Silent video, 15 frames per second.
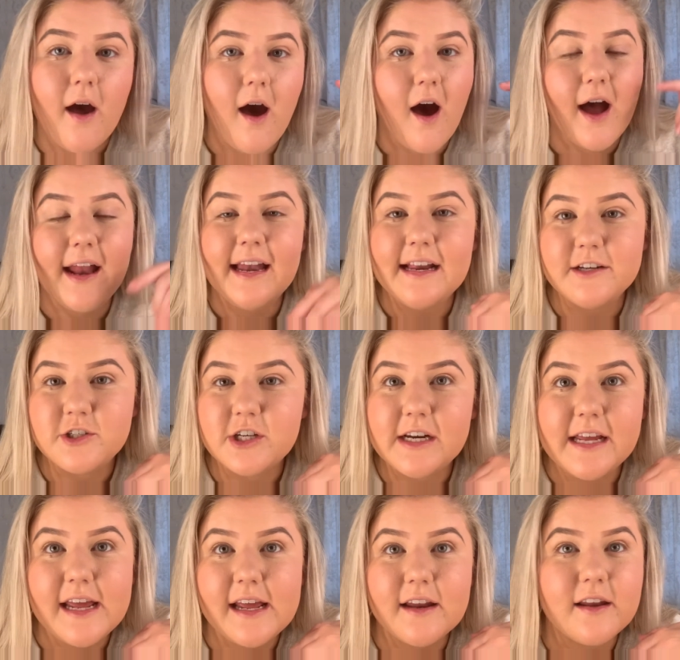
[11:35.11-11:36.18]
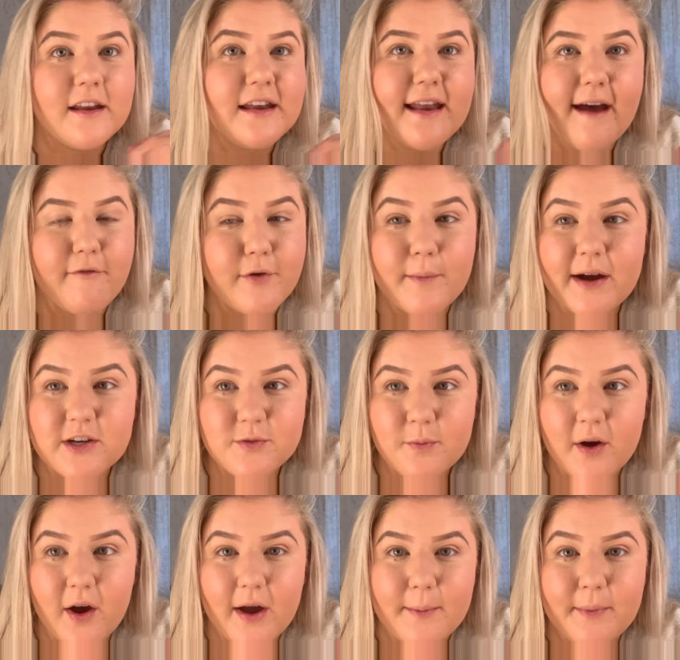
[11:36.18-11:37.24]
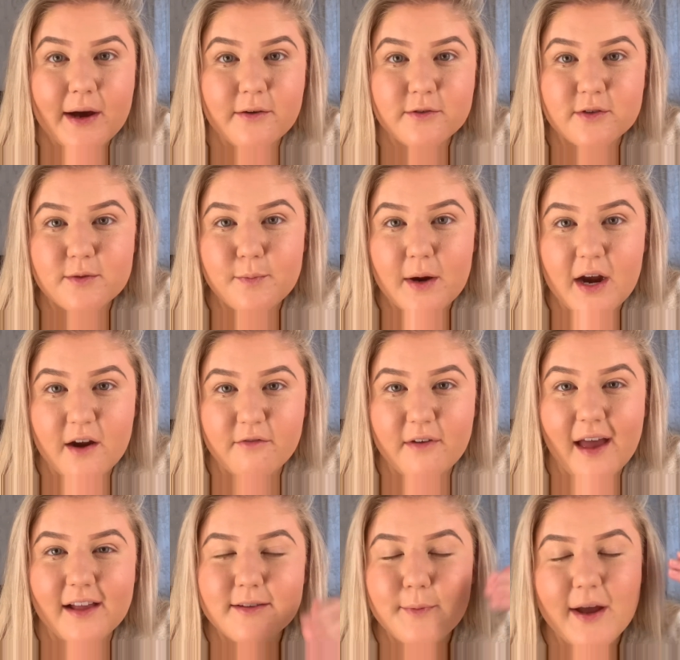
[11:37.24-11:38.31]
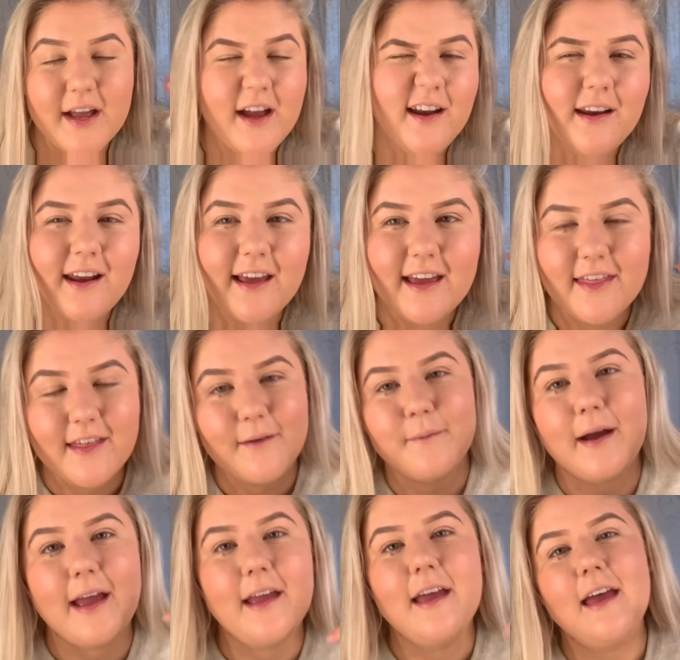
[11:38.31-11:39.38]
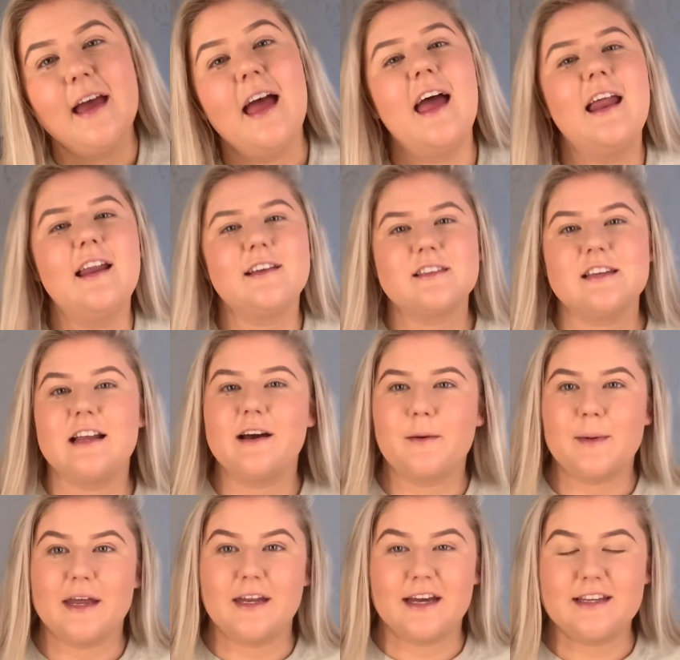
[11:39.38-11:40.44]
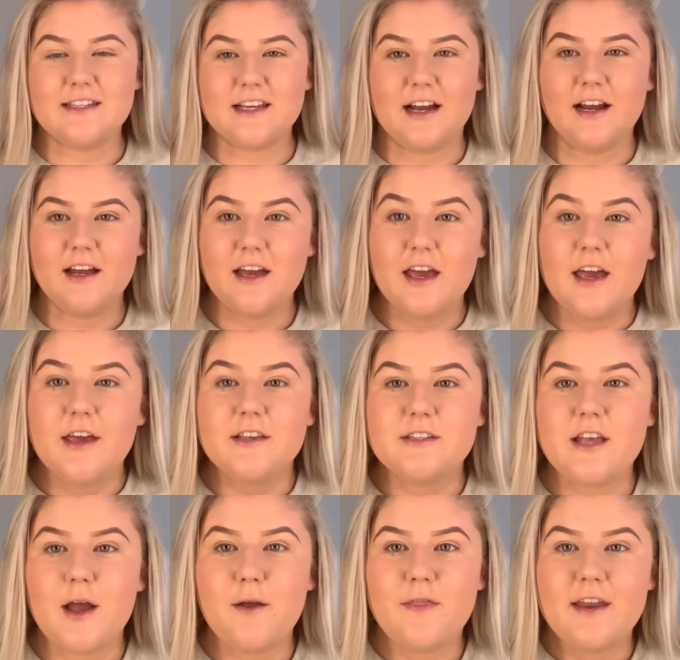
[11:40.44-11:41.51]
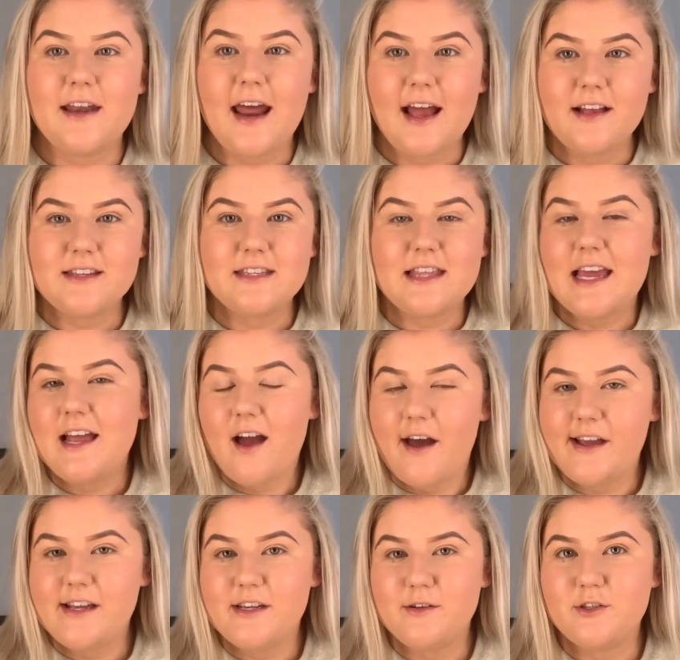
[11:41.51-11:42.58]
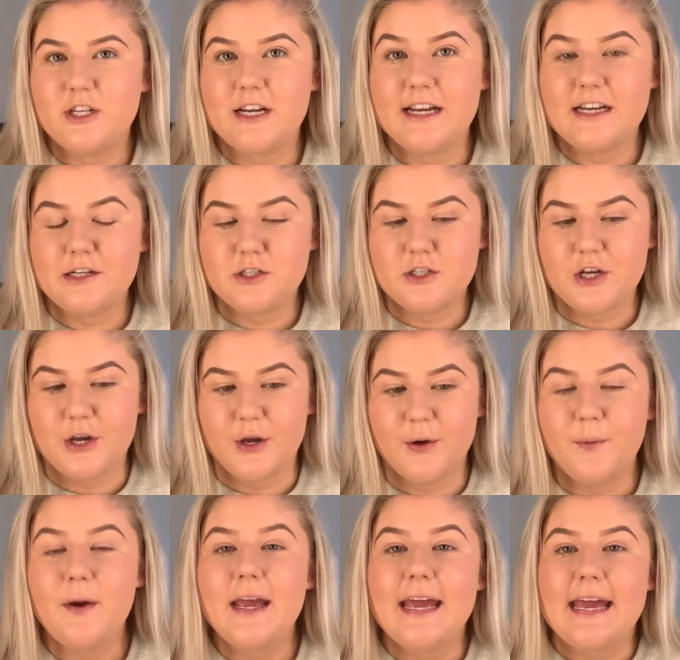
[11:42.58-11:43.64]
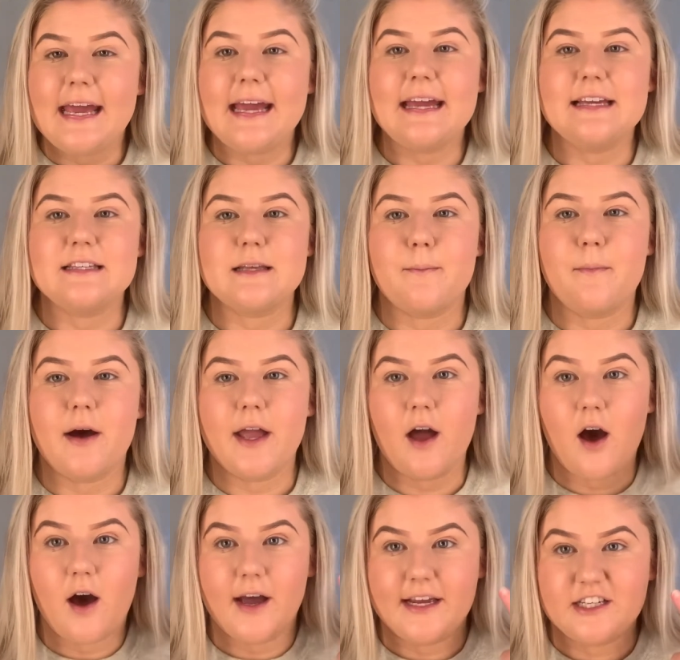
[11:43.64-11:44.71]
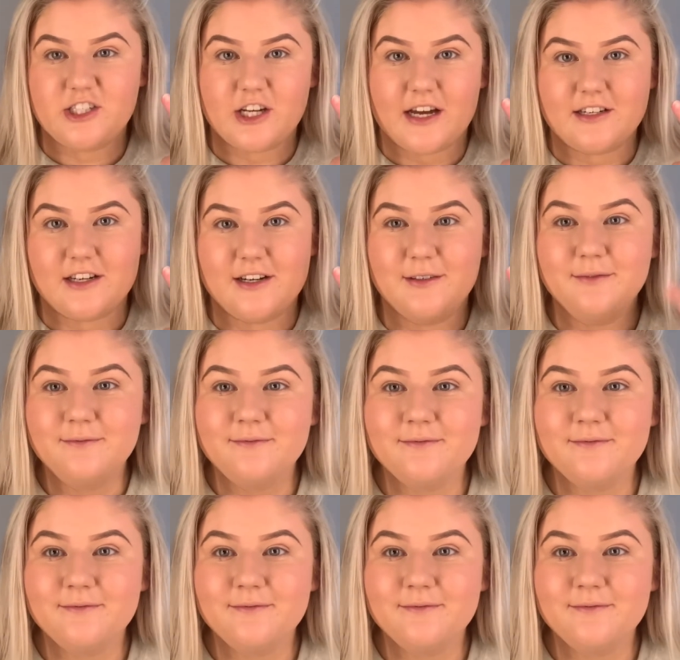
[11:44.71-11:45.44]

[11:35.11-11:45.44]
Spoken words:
I literally never match my eyebrows perfect, but I kind of like it that way. It looks a little bit nicer. So the next thing I usually do is my eyeshadow.